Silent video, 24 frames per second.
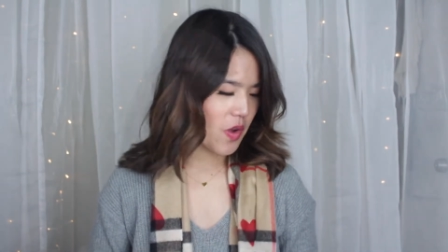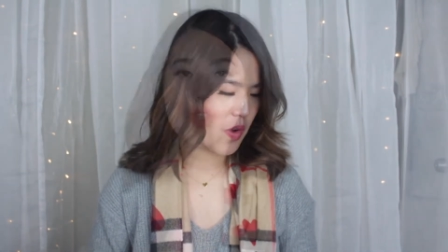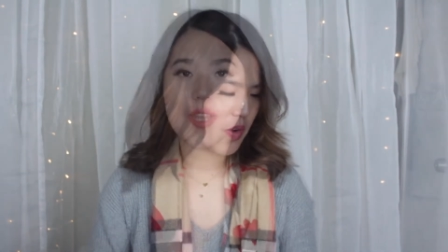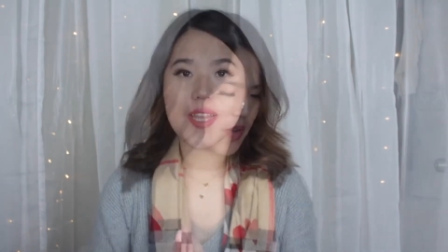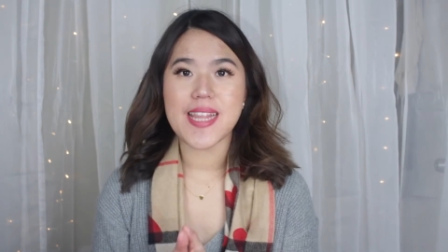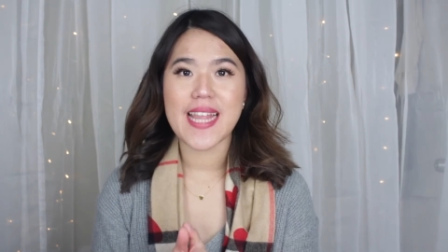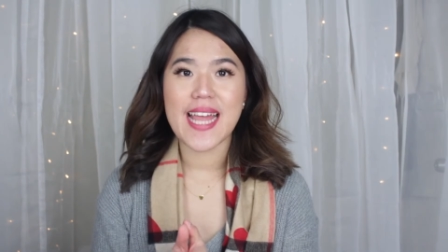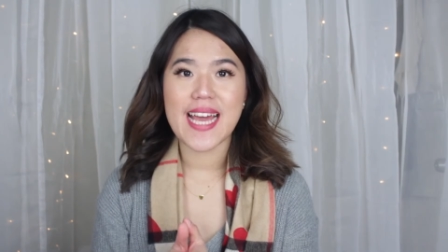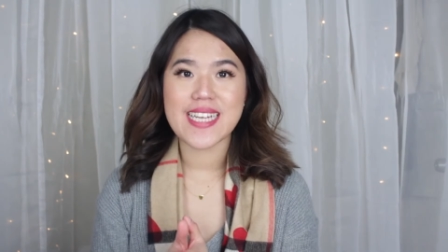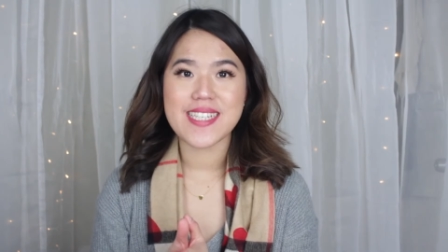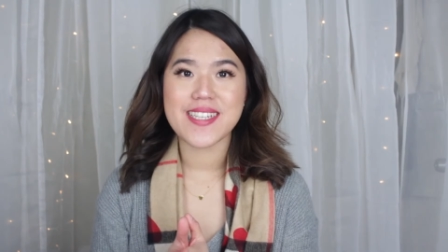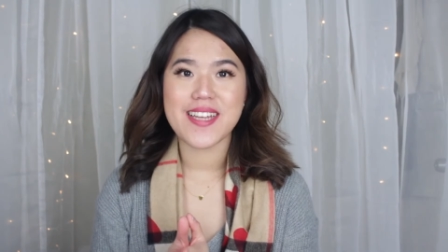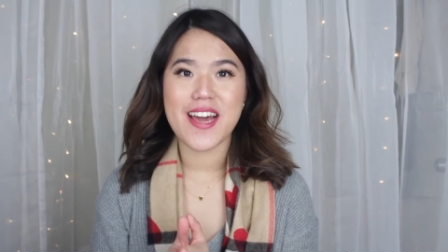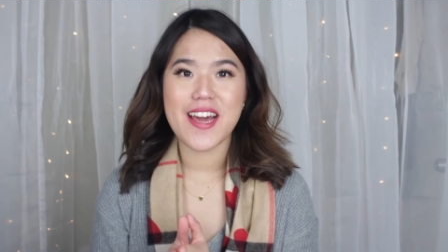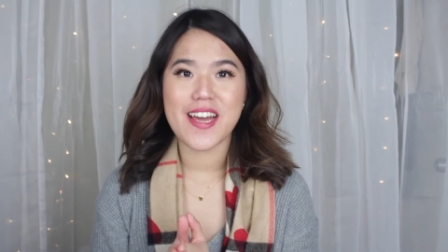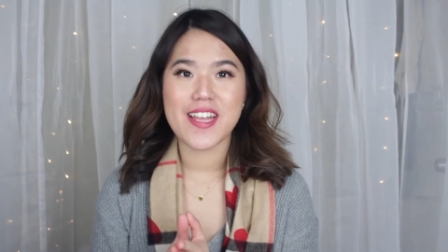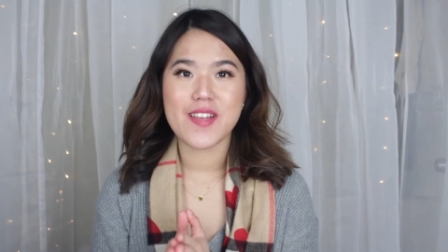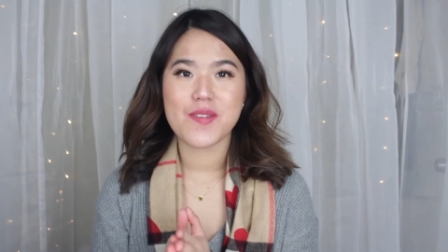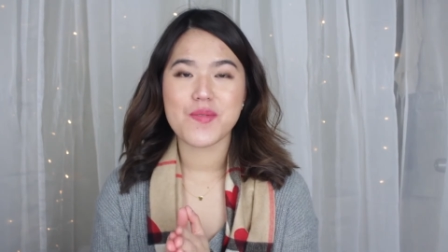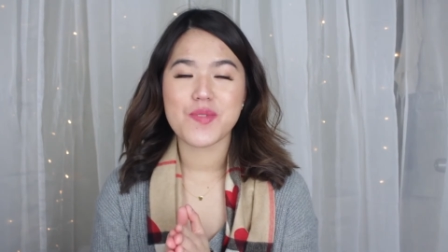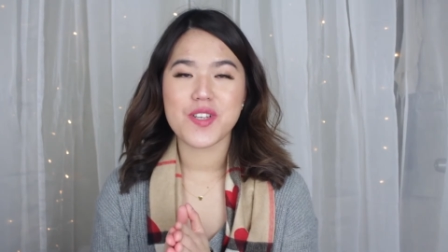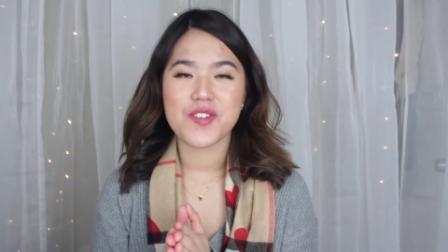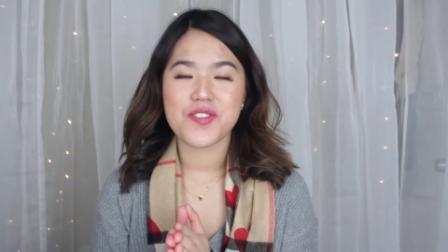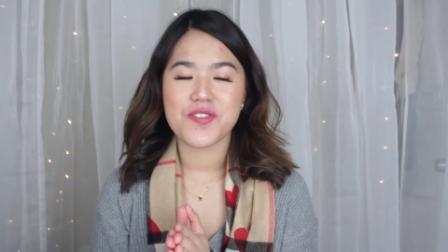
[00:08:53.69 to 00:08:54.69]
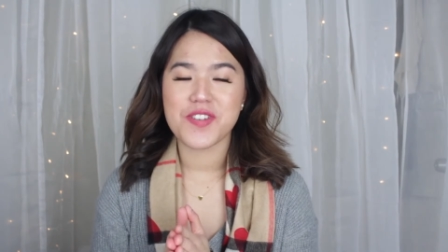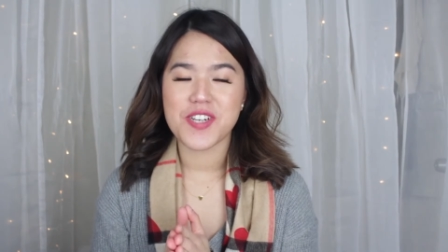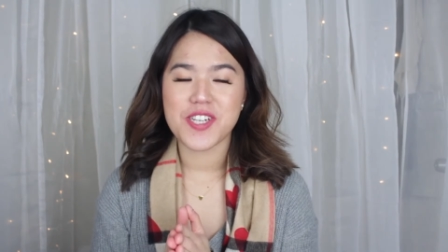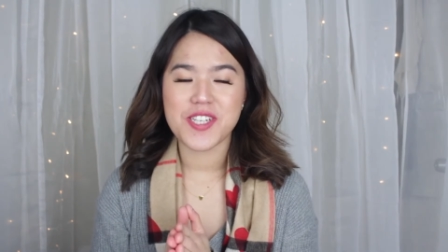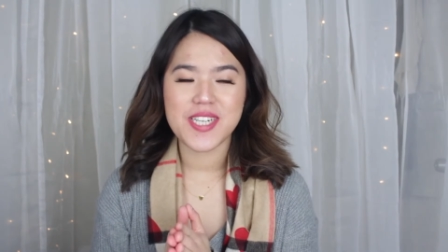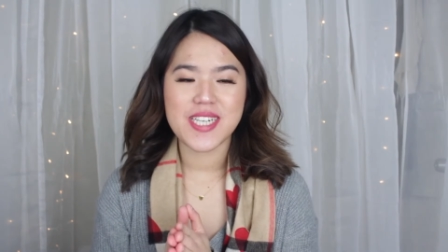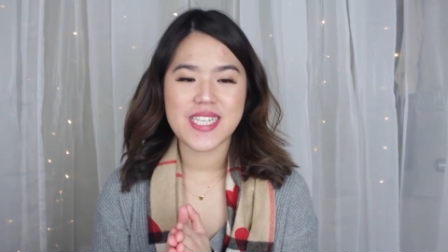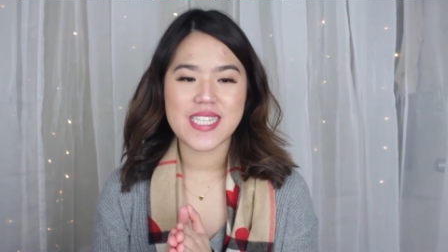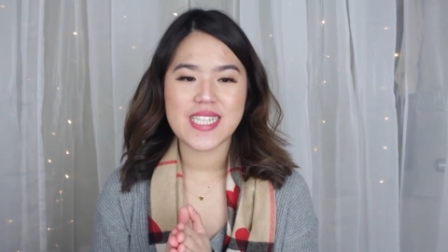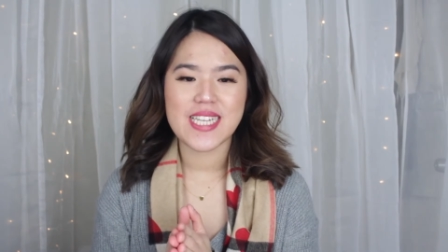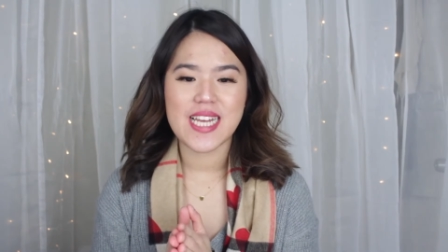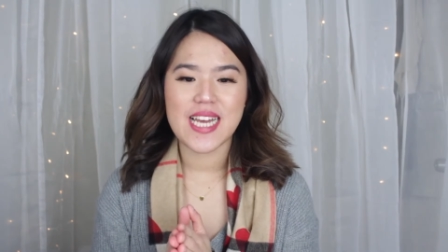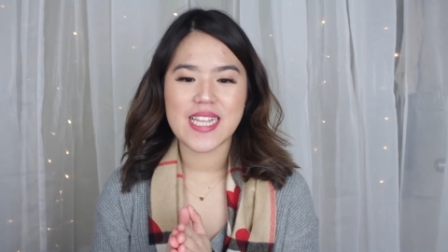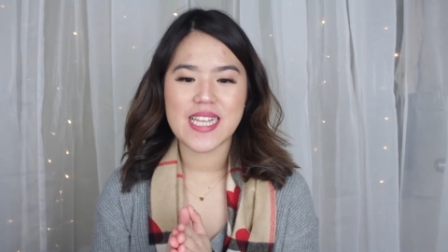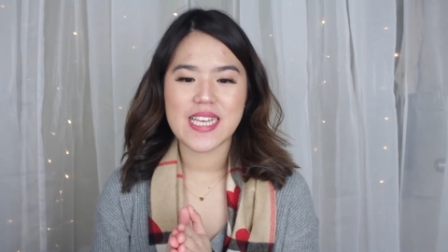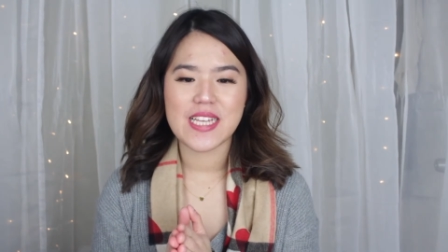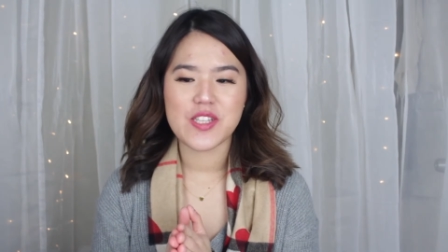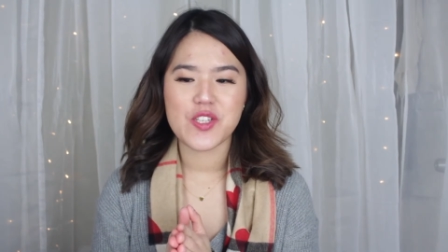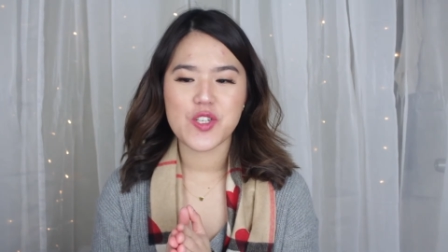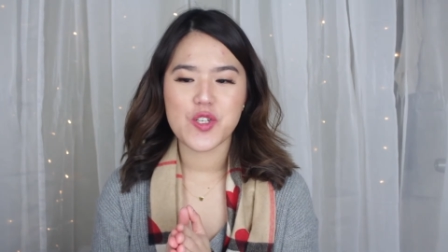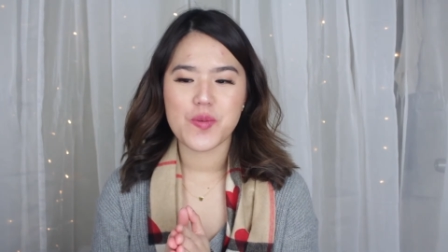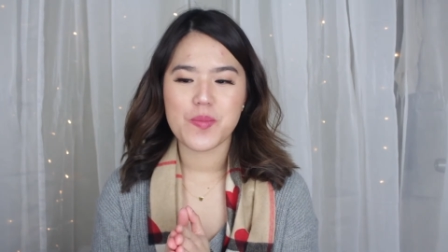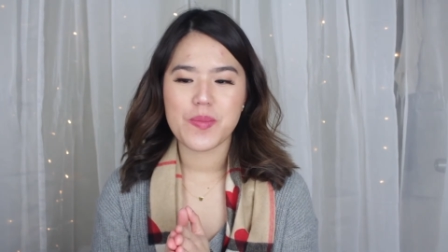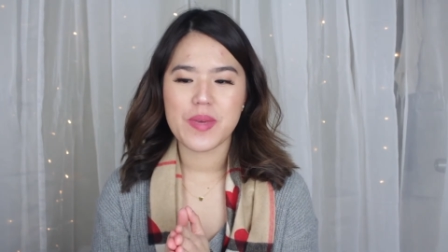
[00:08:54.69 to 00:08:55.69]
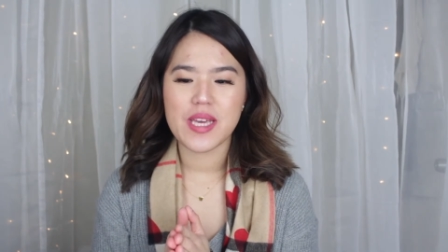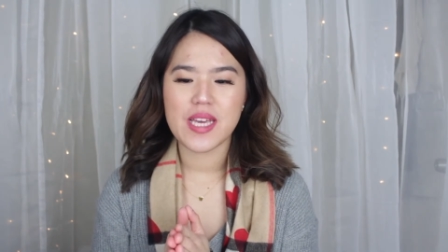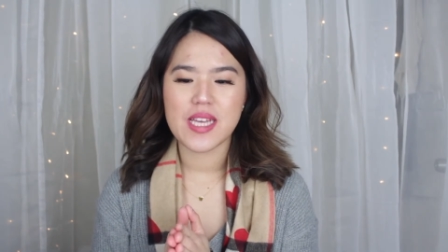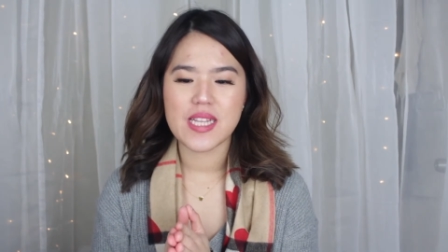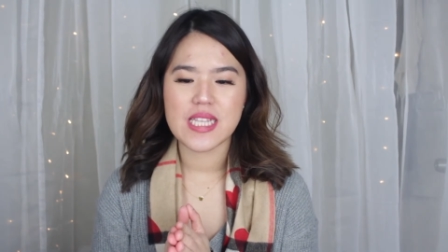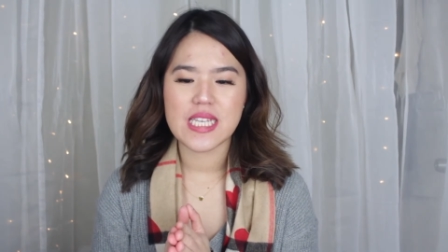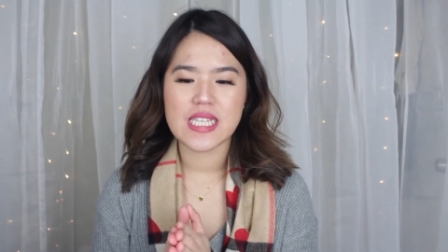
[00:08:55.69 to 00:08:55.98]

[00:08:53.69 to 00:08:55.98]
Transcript: The next items are very exciting to me.